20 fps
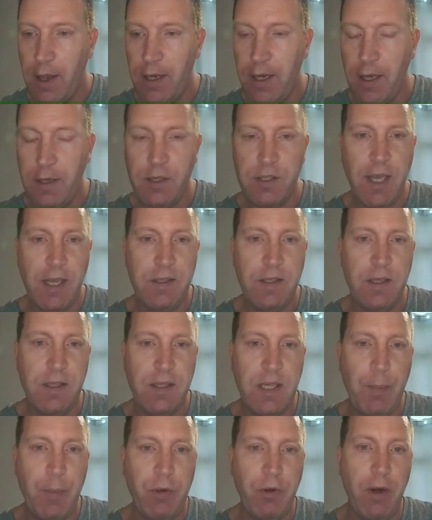And it just adds
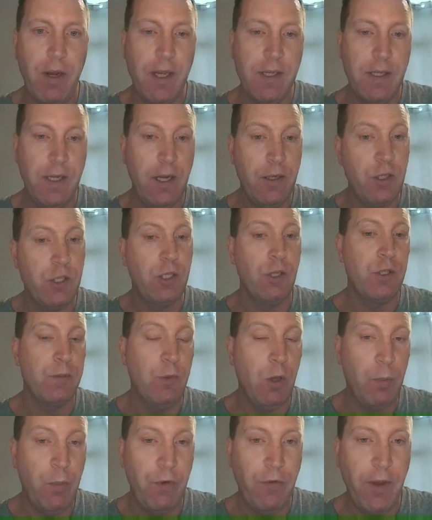the separators in. It just
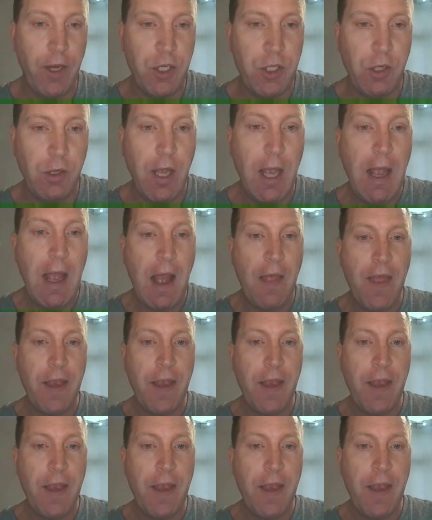looks more professional.